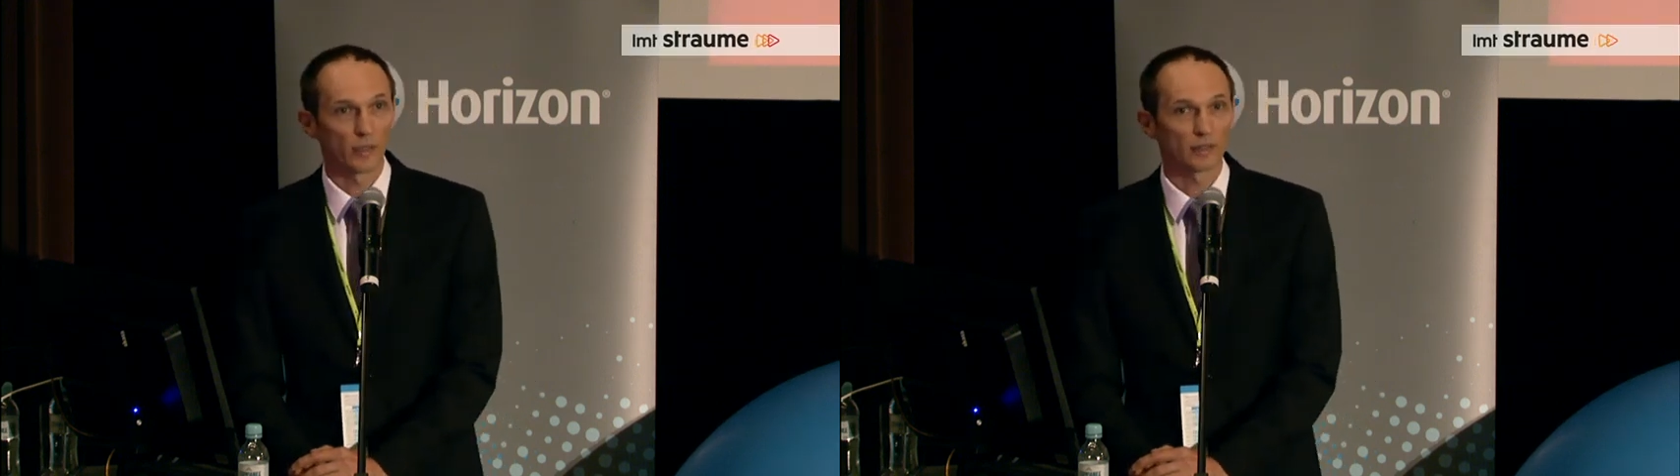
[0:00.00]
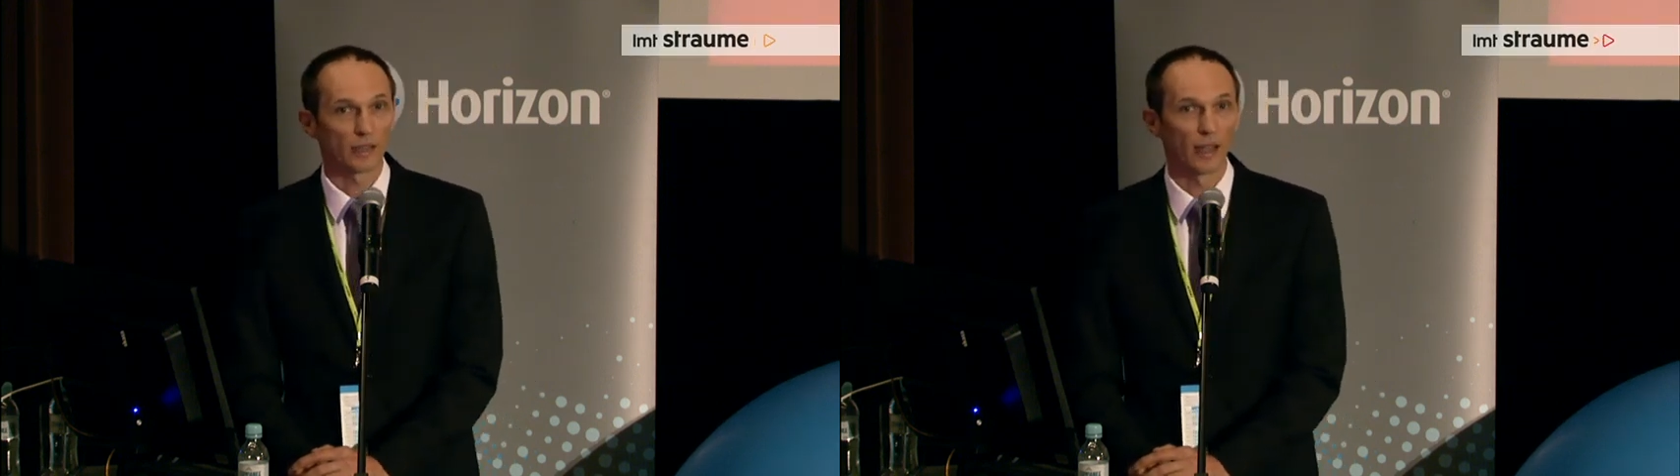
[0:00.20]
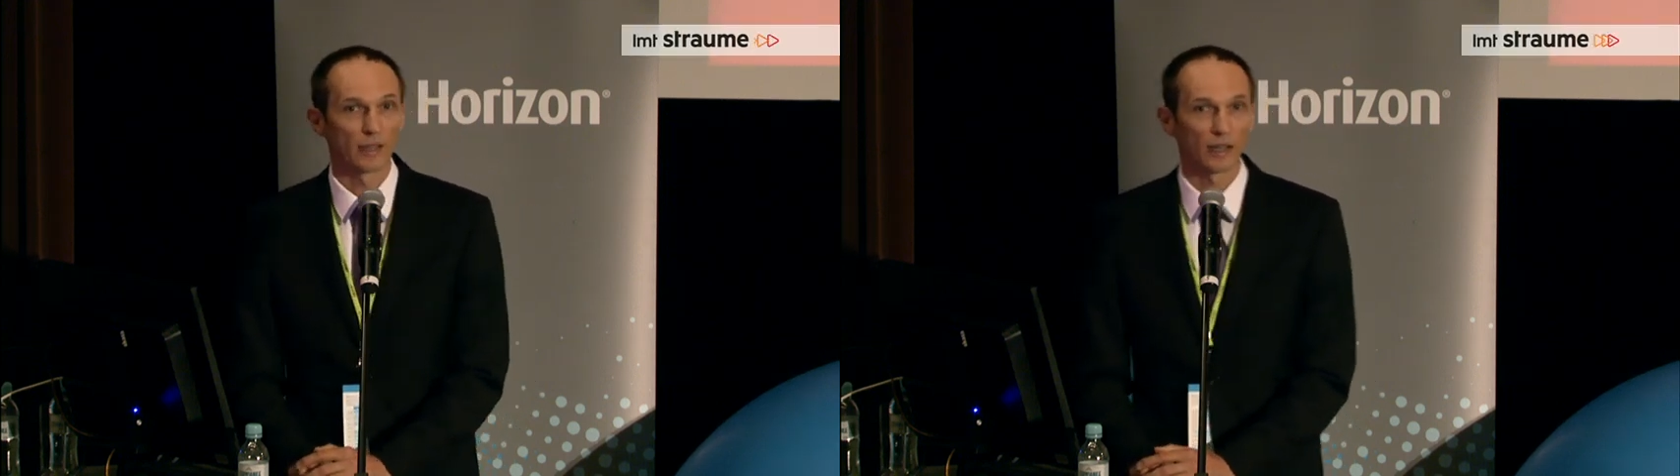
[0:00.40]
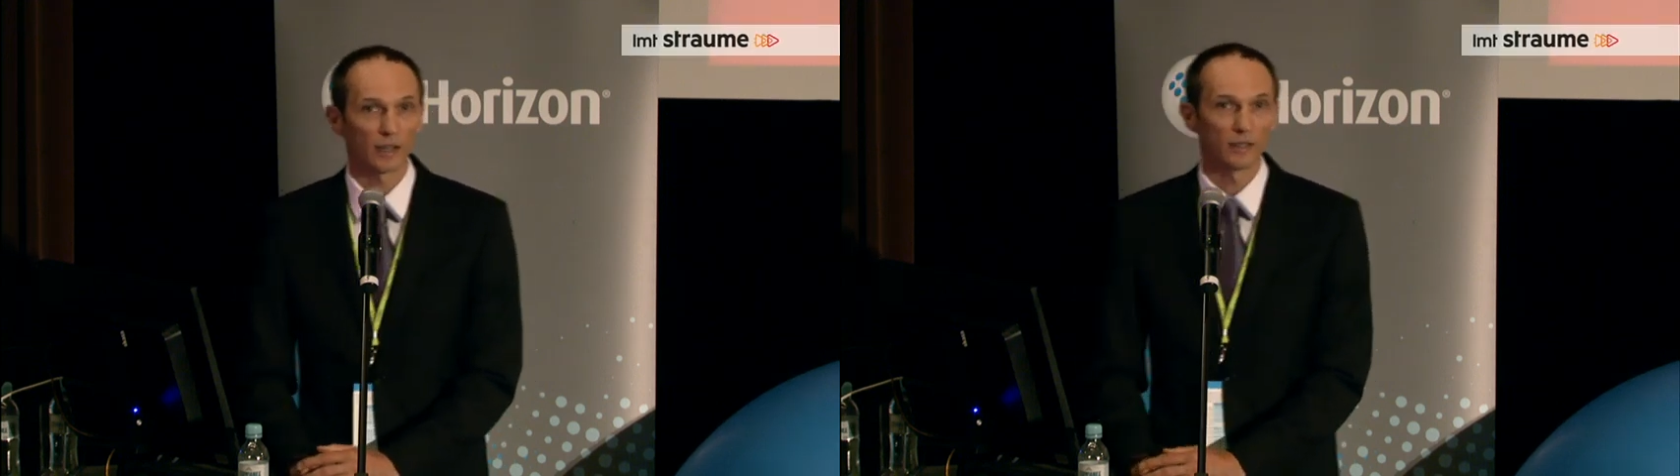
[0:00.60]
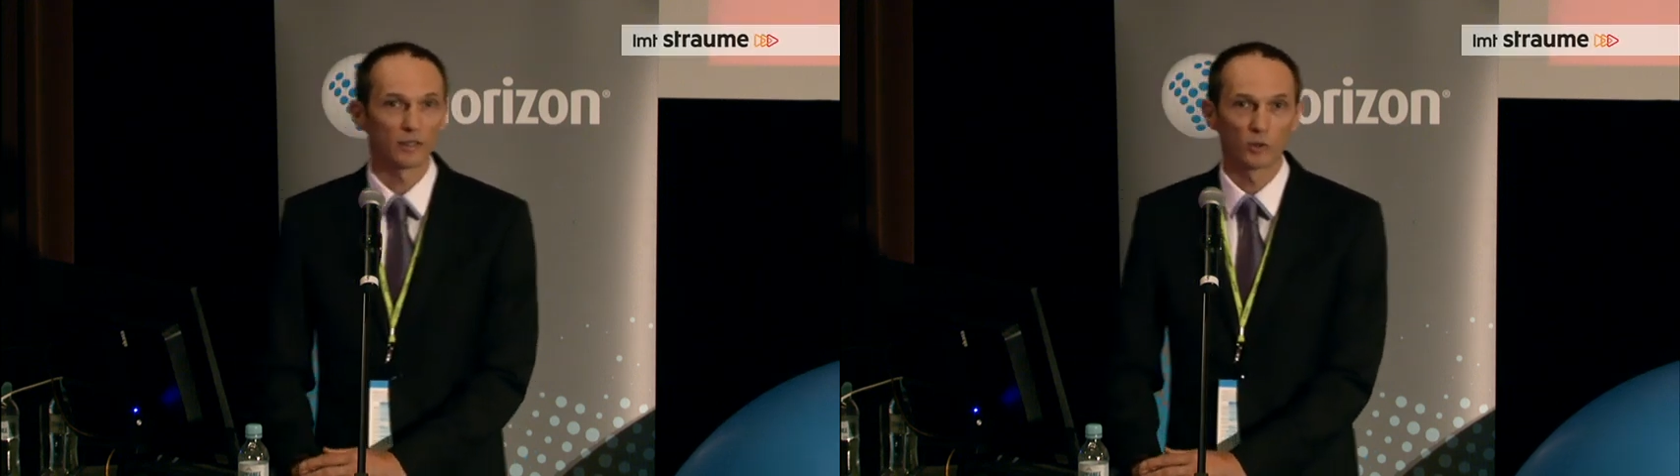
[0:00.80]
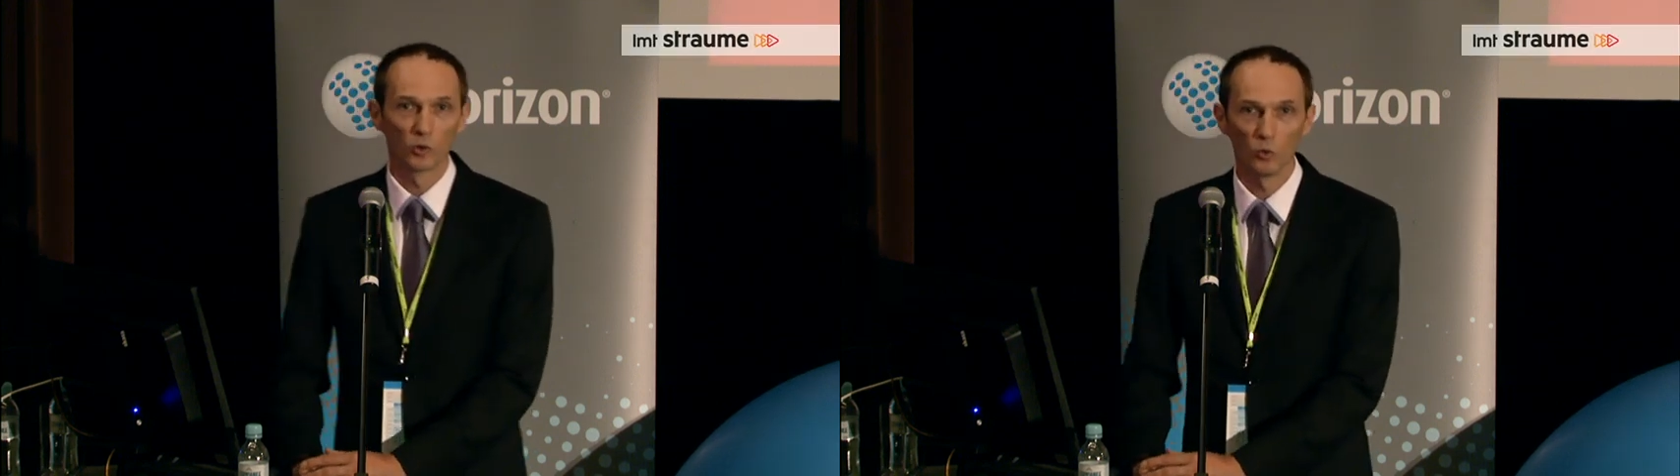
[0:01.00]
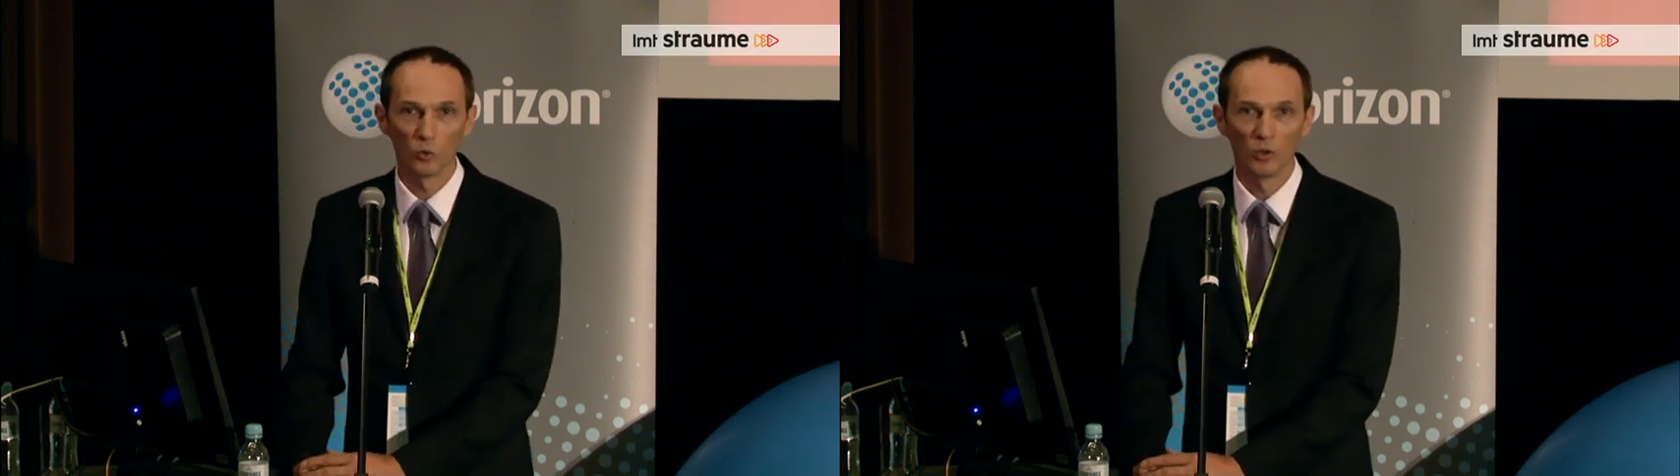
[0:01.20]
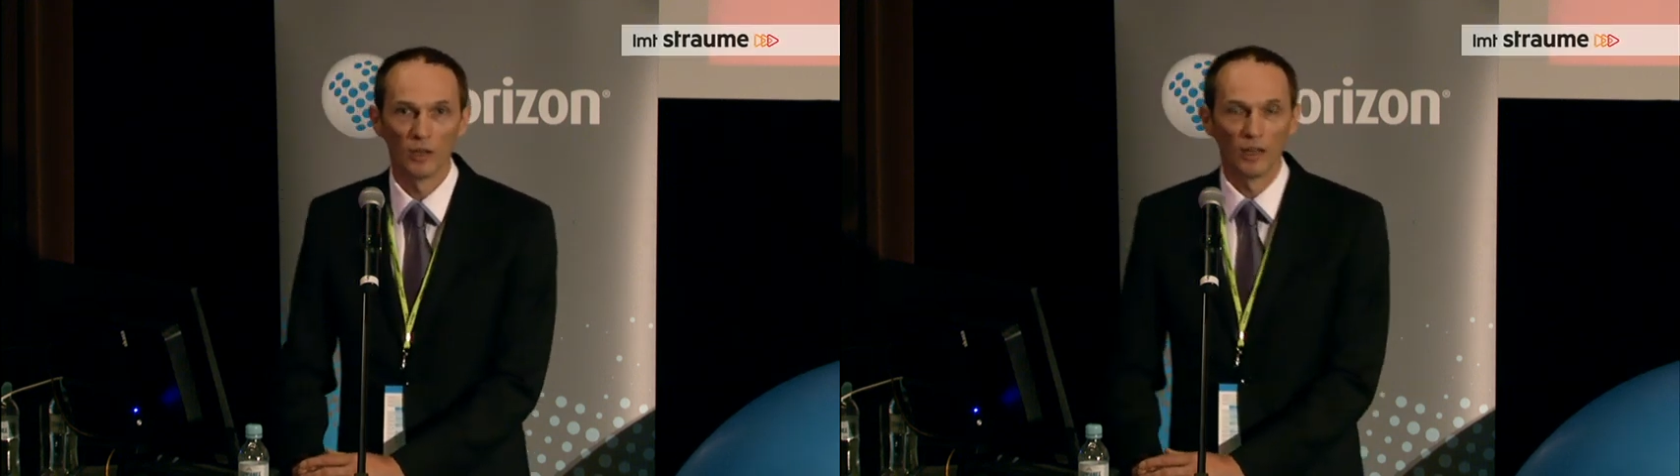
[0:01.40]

is exactly the tool